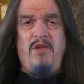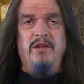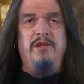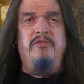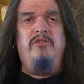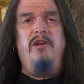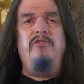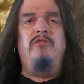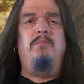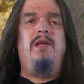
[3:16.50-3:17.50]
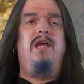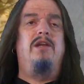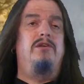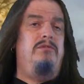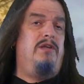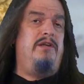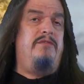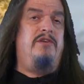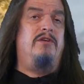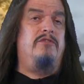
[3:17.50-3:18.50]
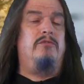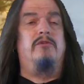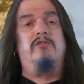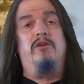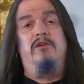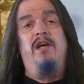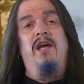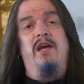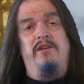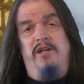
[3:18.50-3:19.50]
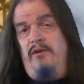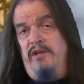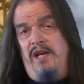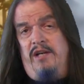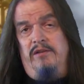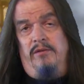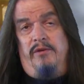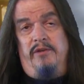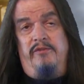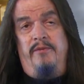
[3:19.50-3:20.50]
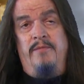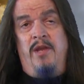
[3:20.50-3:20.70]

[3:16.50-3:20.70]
And these changes began a new line of pterosaurs called pterodactyloids.